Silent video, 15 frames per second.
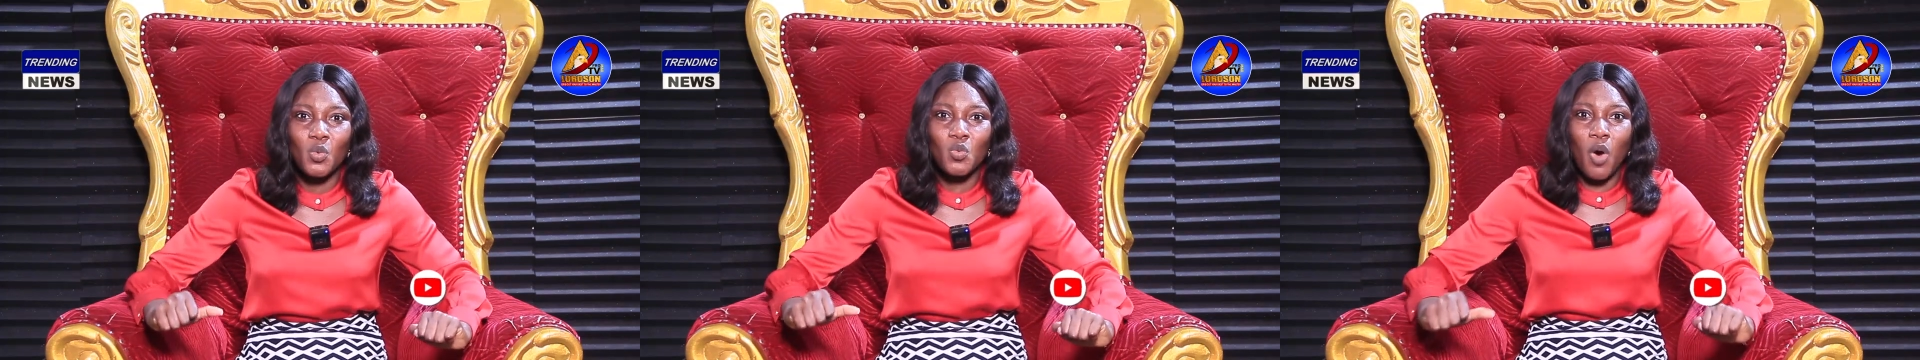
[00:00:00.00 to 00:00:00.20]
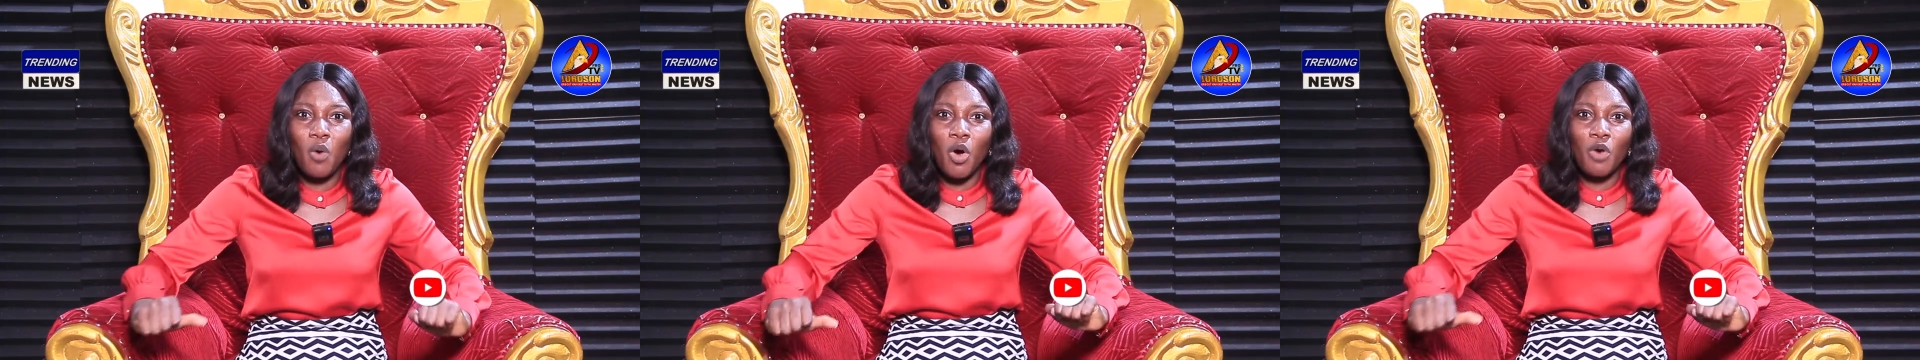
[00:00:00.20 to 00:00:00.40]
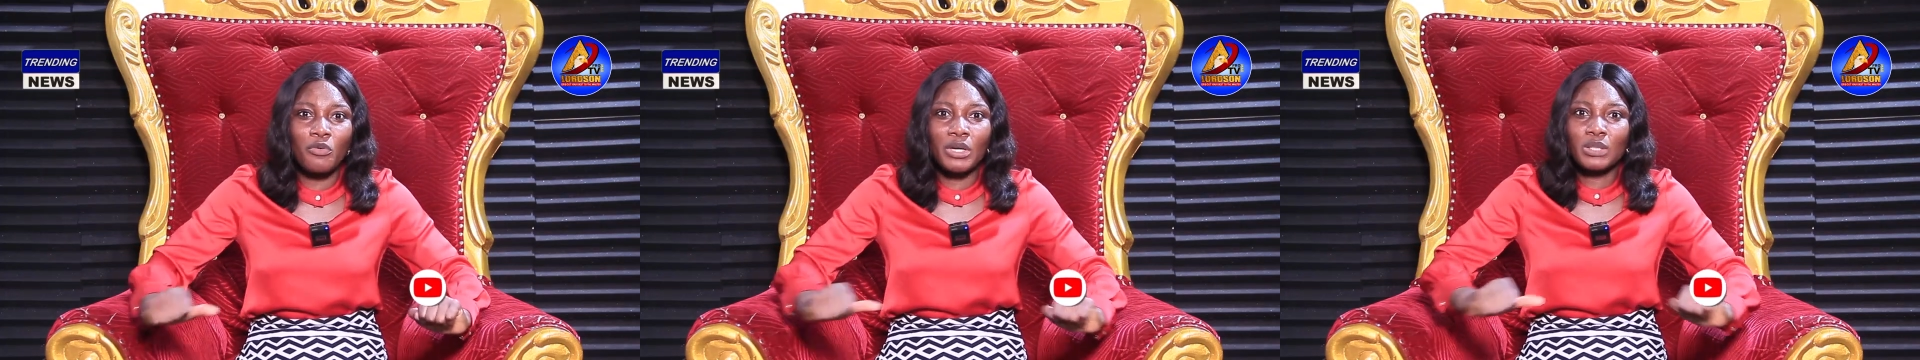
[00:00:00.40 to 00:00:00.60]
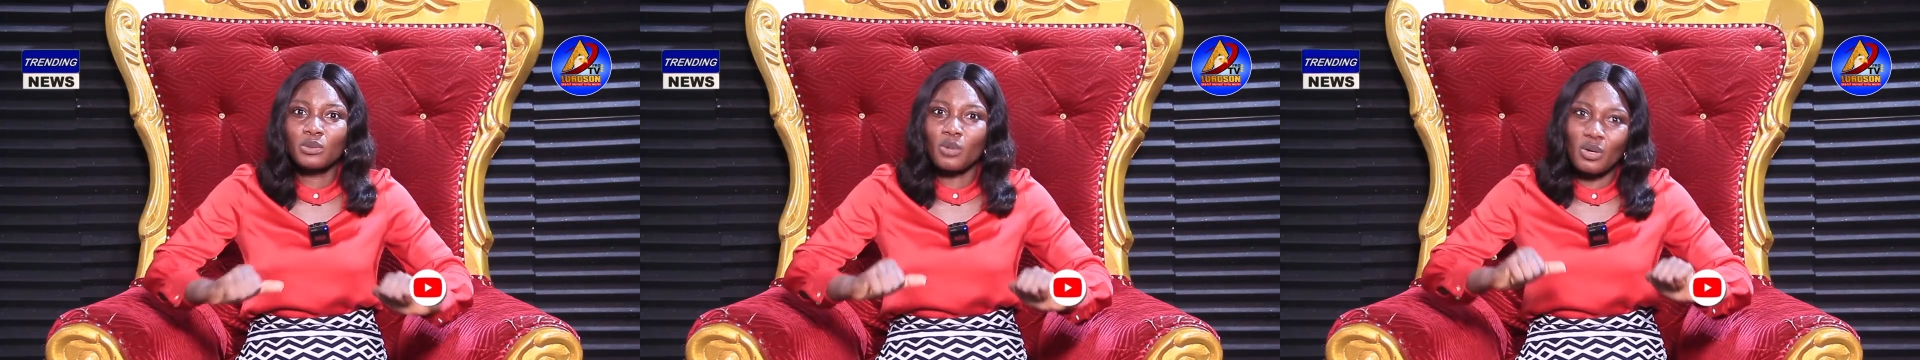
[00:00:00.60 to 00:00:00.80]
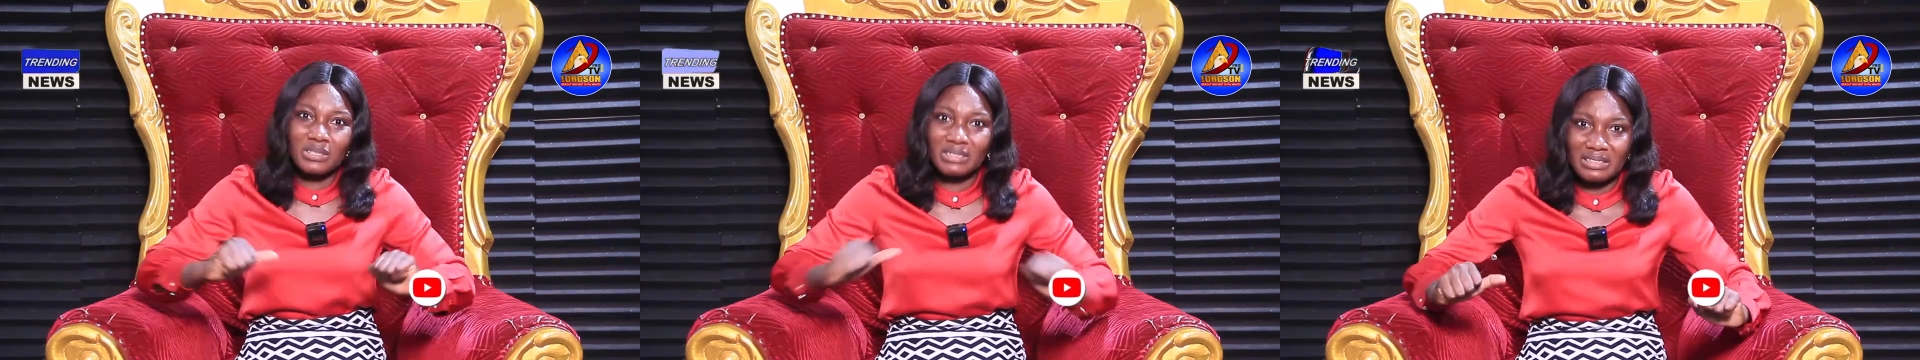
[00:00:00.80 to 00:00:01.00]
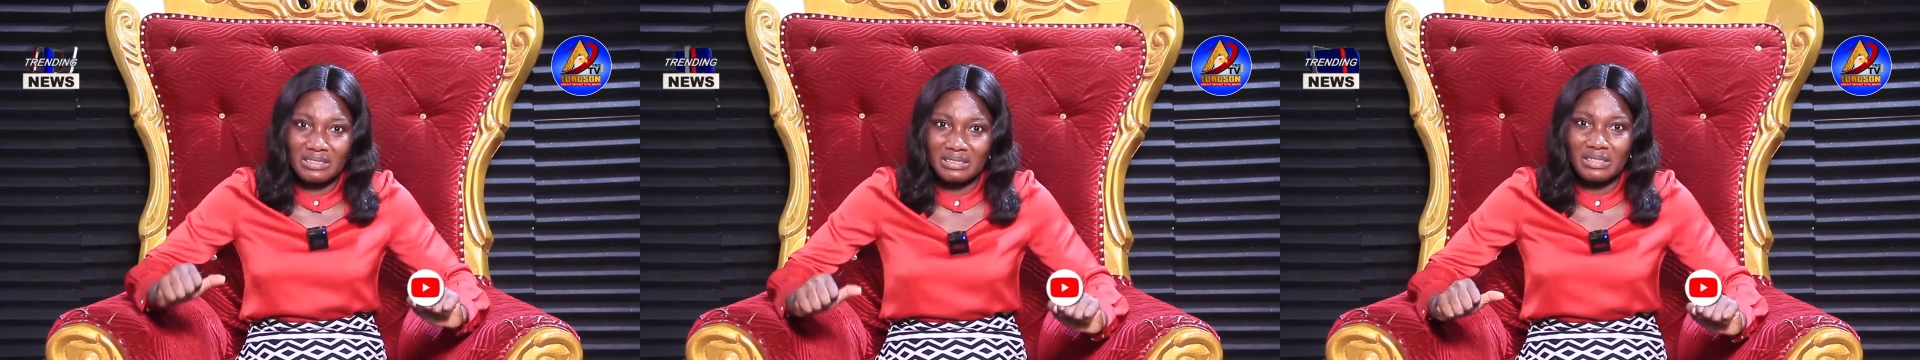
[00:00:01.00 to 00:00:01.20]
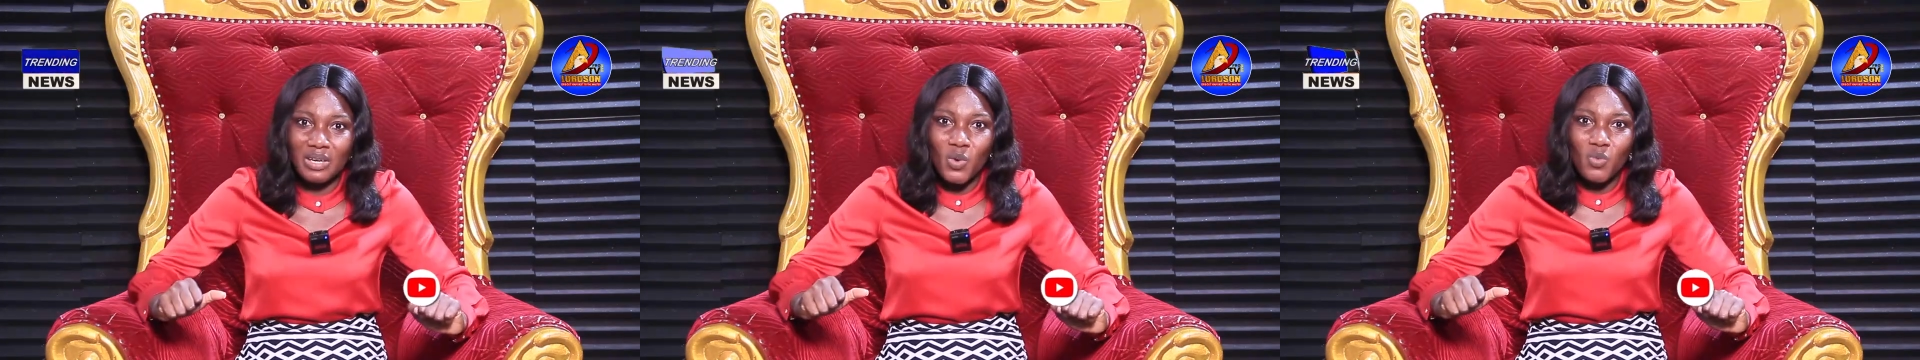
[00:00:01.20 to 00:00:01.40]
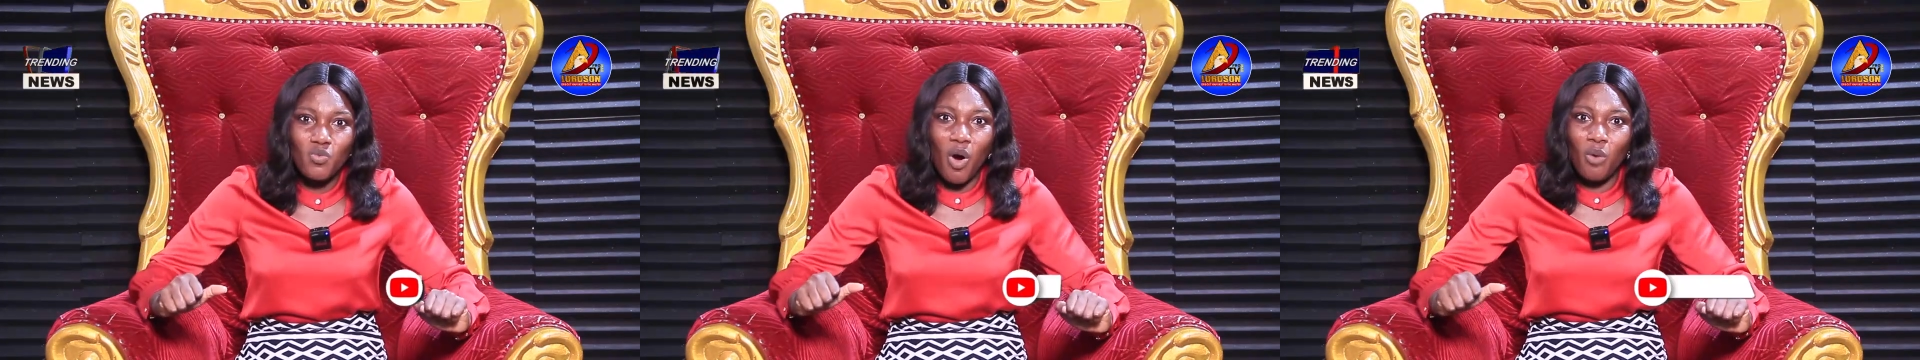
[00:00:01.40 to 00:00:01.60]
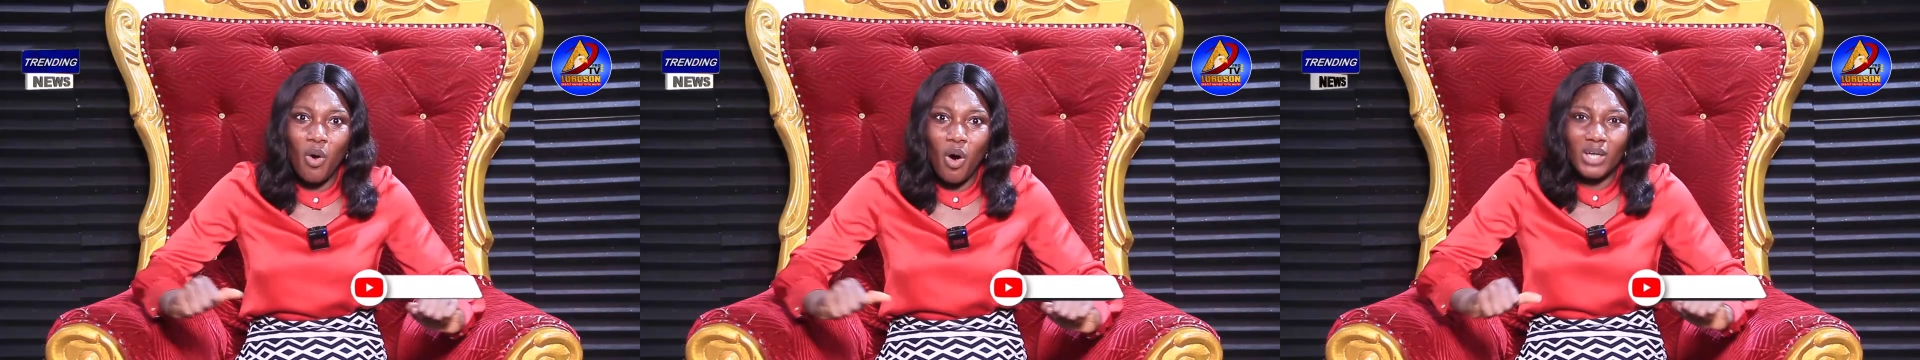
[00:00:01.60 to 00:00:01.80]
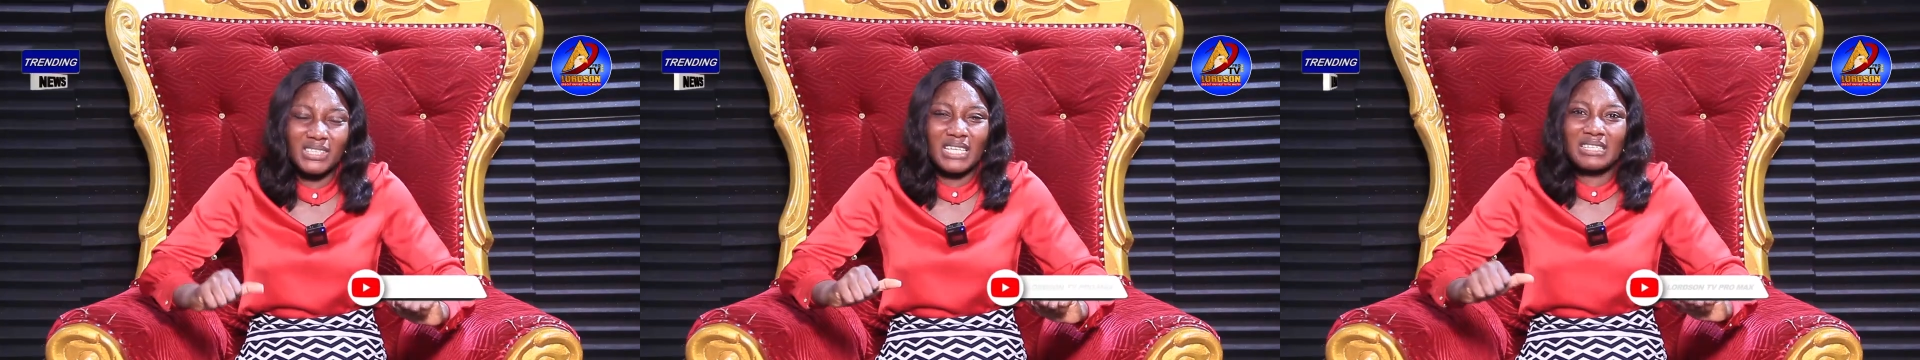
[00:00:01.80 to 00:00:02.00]
Wawa resources.
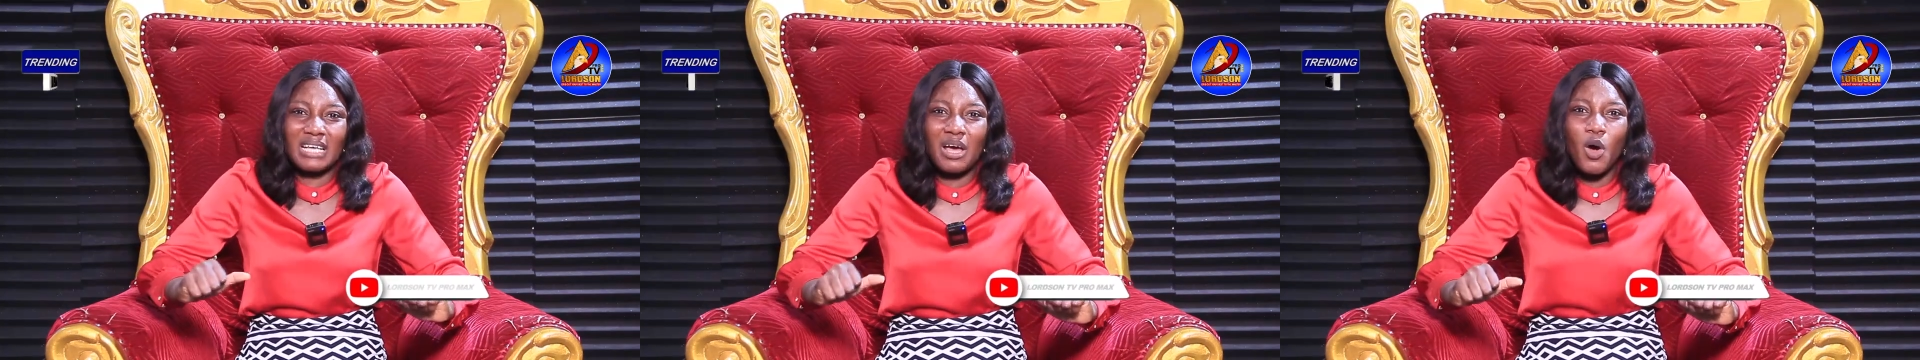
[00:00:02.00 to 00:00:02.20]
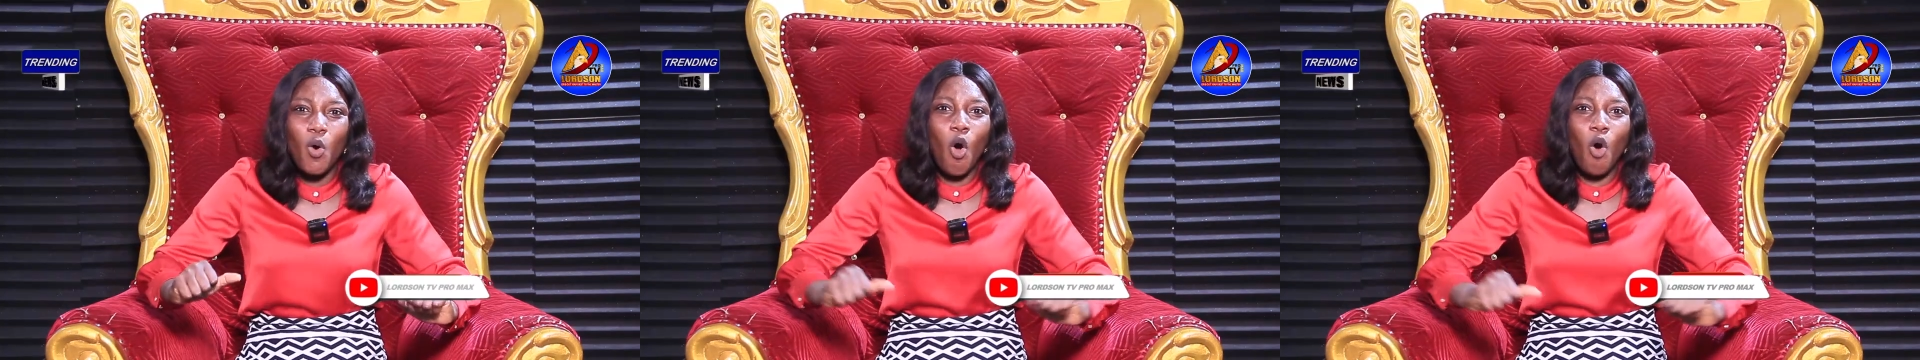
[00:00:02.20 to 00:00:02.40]
Wawa just say